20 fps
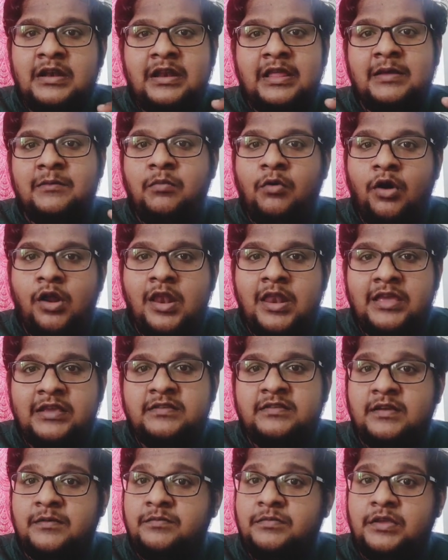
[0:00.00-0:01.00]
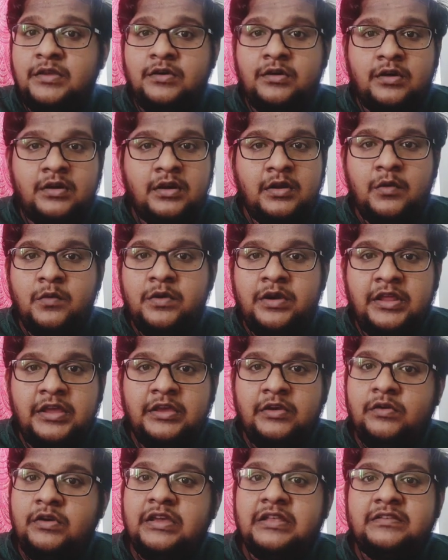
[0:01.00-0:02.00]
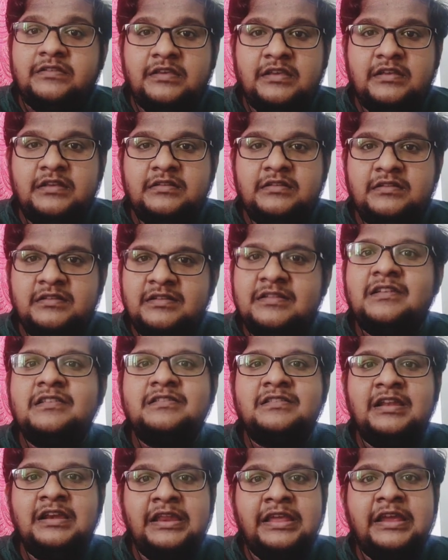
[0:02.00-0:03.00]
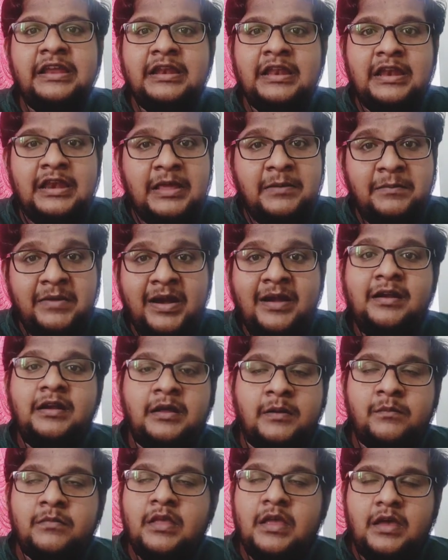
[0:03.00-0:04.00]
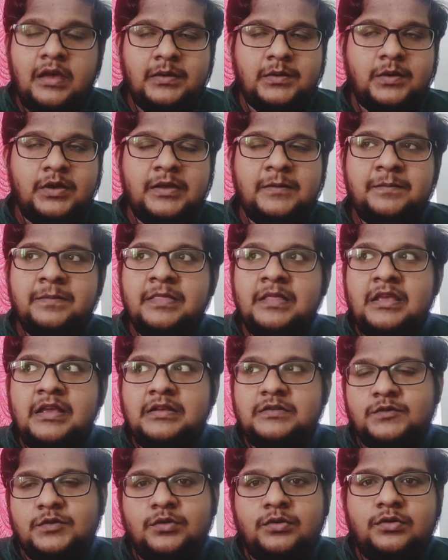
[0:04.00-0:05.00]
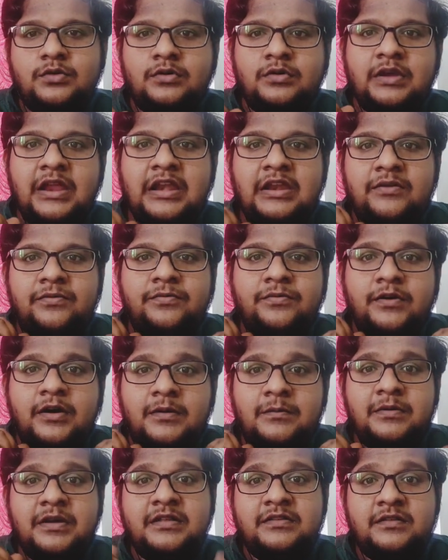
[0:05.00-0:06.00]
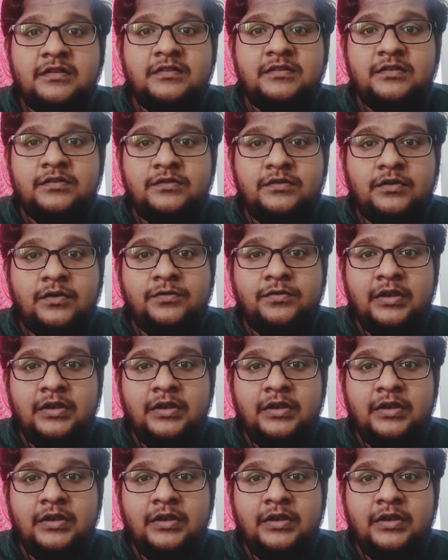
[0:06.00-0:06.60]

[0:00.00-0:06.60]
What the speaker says: like ball like something or rounding, you can see, just telling in a layman term. Okay, so any firm consistency